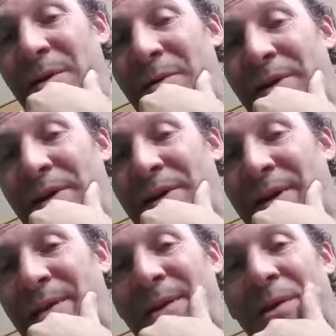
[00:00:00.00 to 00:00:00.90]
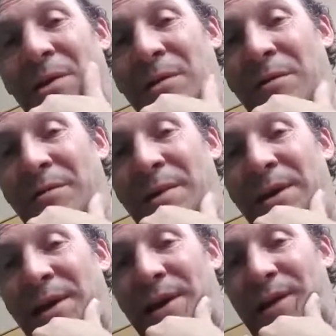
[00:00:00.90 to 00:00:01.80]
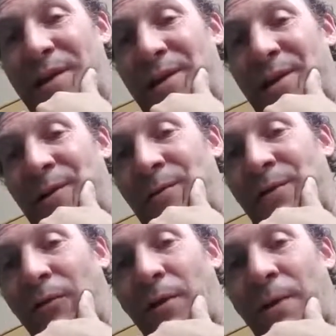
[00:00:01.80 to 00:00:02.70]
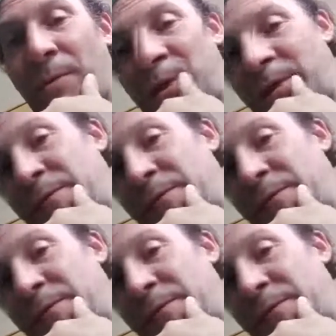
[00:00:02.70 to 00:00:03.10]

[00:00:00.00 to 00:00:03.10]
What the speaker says: really, that either made like 20 million,